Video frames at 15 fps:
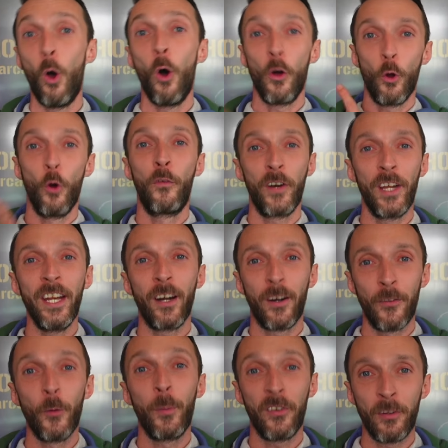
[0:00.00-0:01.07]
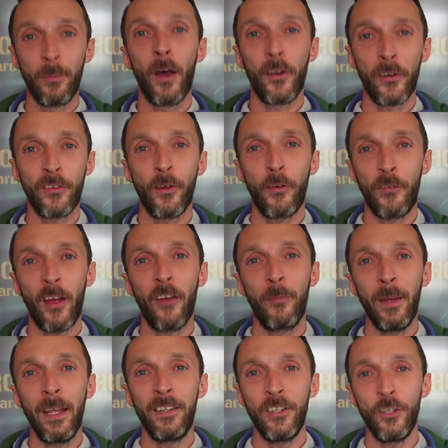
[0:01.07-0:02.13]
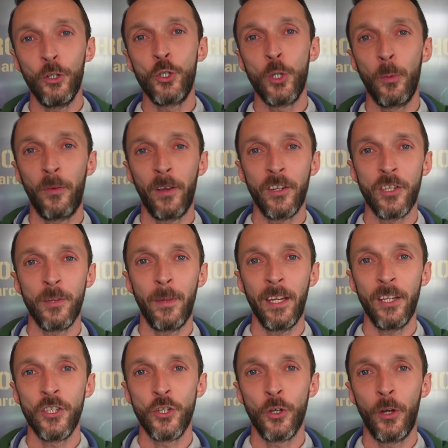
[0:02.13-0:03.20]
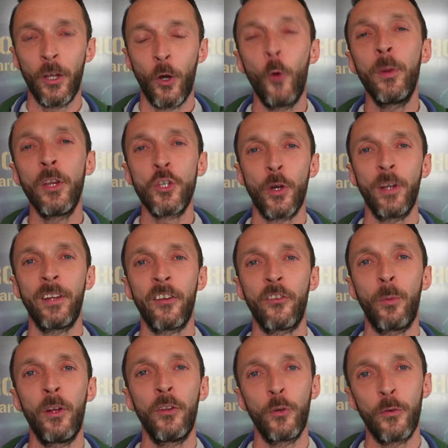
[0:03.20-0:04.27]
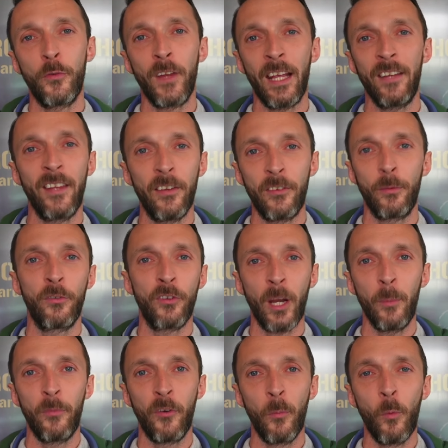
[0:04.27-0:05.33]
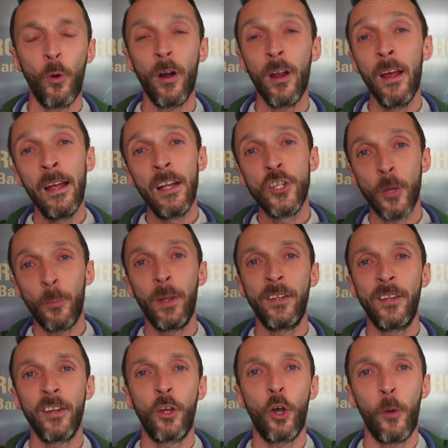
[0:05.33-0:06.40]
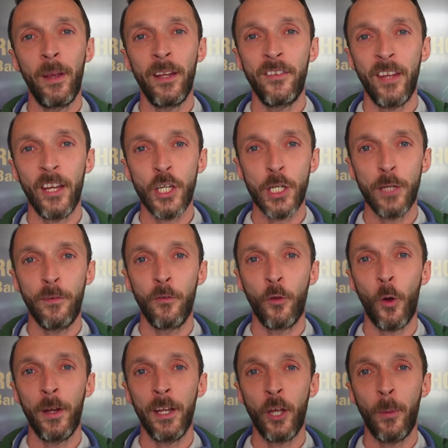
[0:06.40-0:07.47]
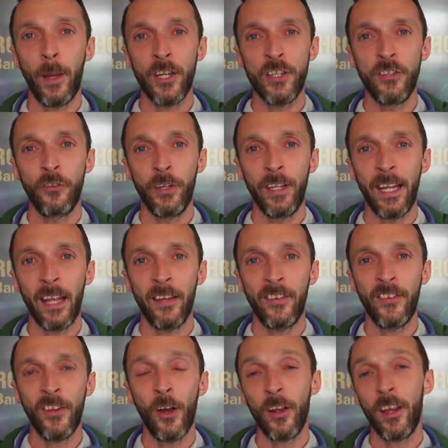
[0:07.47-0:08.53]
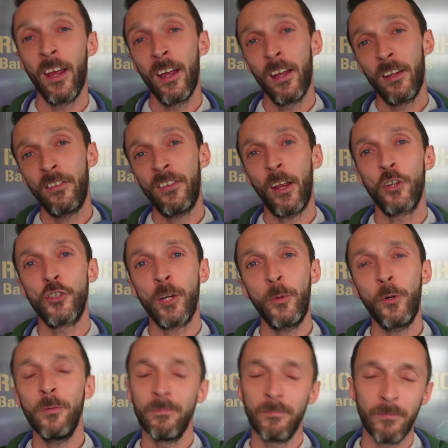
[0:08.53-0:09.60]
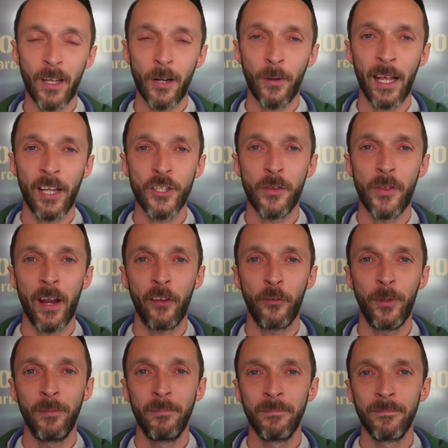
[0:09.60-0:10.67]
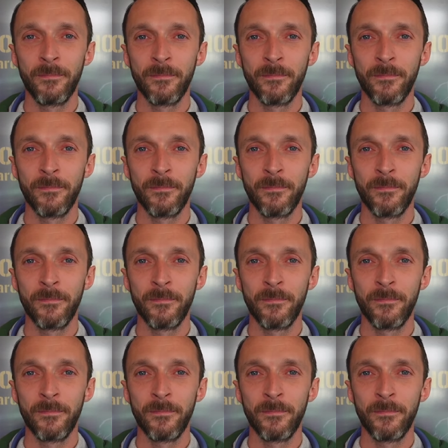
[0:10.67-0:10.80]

or over here. There'll be some other stuff that I've made that YouTube thinks you might enjoy. I hope you enjoyed this one. Don't forget to hit subscribe for more. Jump into the comment section if you've got any questions or you get stuck. Stay out of trouble, and I'll catch you on the next one.